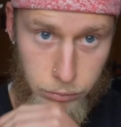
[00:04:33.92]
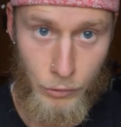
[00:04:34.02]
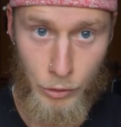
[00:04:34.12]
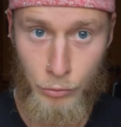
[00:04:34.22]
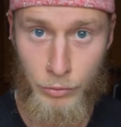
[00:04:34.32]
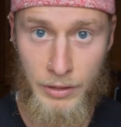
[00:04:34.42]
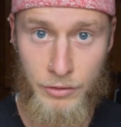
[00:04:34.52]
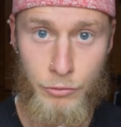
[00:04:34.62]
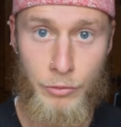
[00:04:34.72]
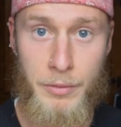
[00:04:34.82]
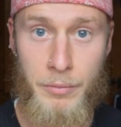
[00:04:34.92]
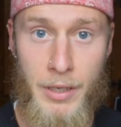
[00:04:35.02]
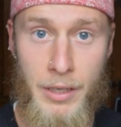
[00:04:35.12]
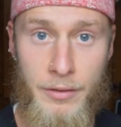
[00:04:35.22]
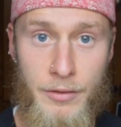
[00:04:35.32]
you do this three
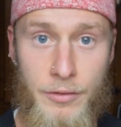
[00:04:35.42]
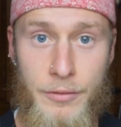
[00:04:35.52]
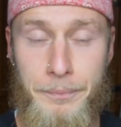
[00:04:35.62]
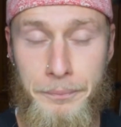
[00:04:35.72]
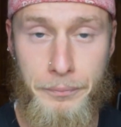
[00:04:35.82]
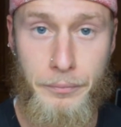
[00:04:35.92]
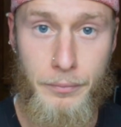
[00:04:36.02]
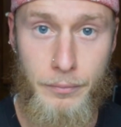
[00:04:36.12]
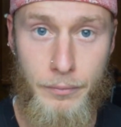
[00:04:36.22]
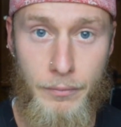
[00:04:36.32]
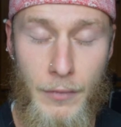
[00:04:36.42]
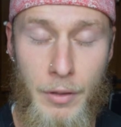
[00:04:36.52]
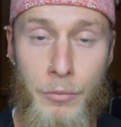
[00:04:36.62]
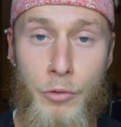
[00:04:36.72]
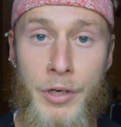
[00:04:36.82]
minutes
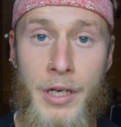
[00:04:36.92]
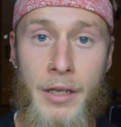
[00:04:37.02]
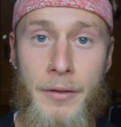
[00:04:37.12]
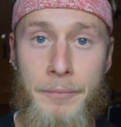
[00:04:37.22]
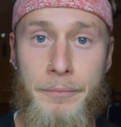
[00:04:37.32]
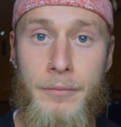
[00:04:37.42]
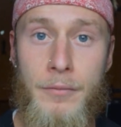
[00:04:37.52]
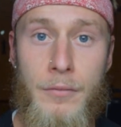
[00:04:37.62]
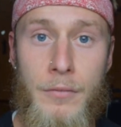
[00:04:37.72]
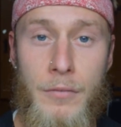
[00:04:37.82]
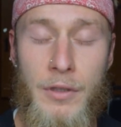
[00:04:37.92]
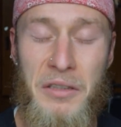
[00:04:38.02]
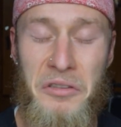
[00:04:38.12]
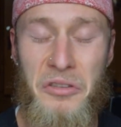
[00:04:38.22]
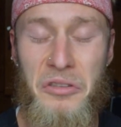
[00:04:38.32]
breathing
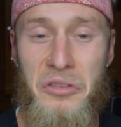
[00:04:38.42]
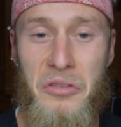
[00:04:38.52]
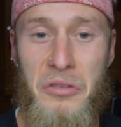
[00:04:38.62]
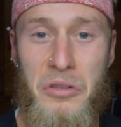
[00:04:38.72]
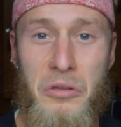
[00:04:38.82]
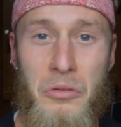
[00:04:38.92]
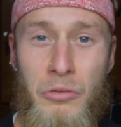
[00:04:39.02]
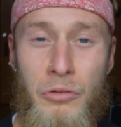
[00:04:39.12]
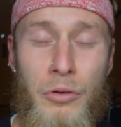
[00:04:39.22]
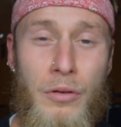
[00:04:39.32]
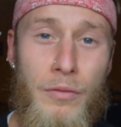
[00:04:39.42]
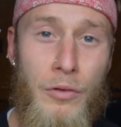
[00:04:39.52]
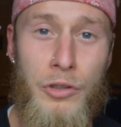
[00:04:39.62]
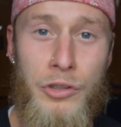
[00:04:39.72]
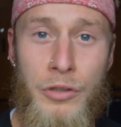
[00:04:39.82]
this controlled
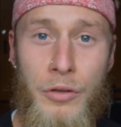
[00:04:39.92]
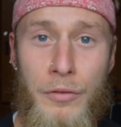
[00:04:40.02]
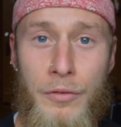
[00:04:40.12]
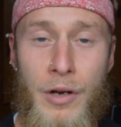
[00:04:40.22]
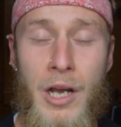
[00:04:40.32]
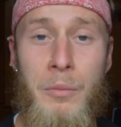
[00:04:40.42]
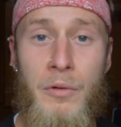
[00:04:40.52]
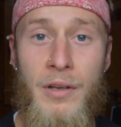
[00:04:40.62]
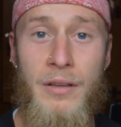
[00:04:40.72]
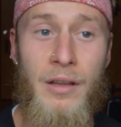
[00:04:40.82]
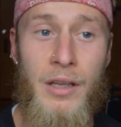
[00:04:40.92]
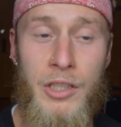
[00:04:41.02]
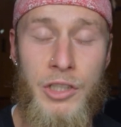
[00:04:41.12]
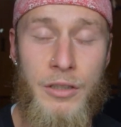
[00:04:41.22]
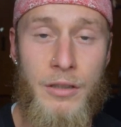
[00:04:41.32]
version of
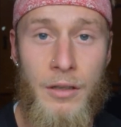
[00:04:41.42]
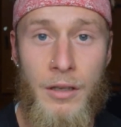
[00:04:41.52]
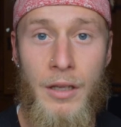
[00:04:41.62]
hyperventilation